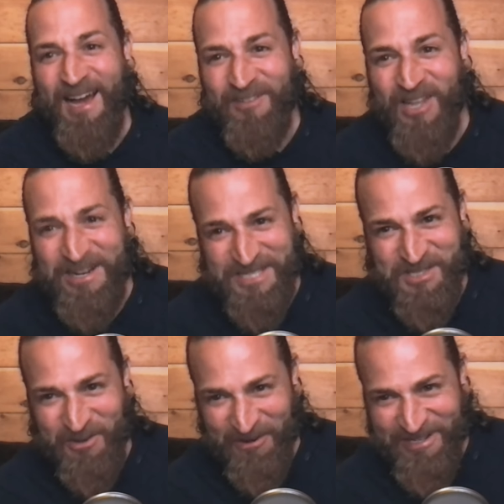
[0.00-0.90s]
have a lot of
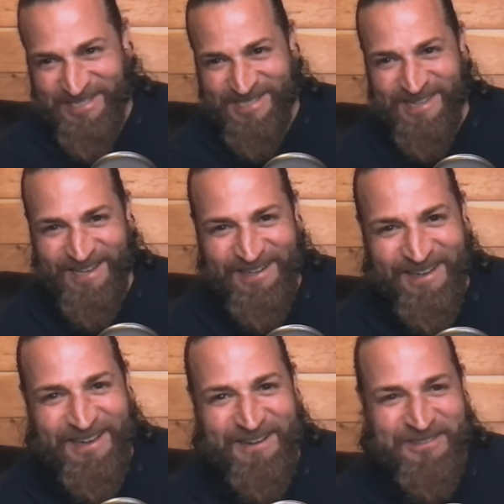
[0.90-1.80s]
stories that
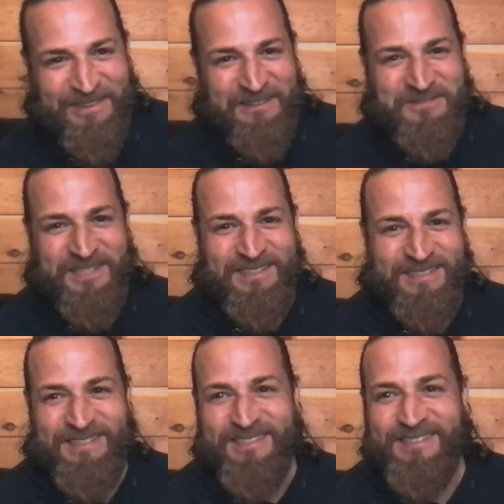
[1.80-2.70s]
i would love to
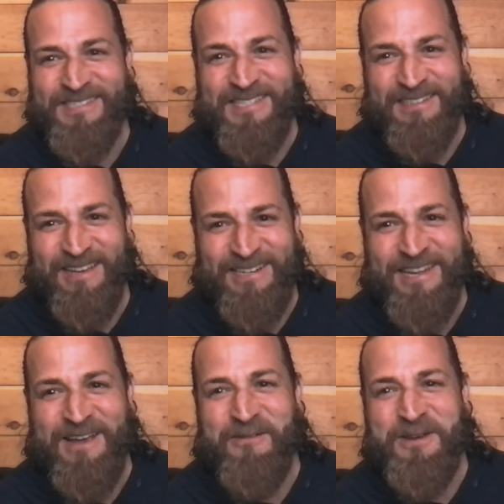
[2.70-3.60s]
see the light of
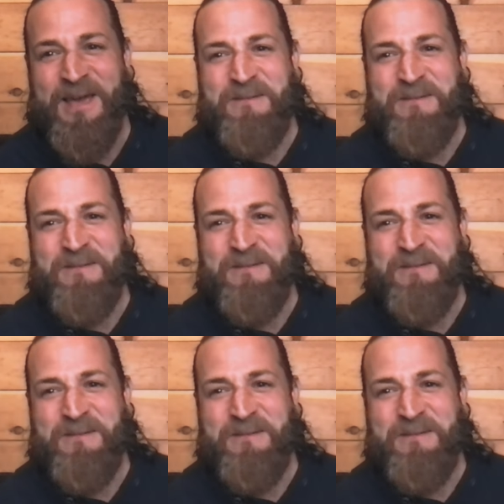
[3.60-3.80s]
day one day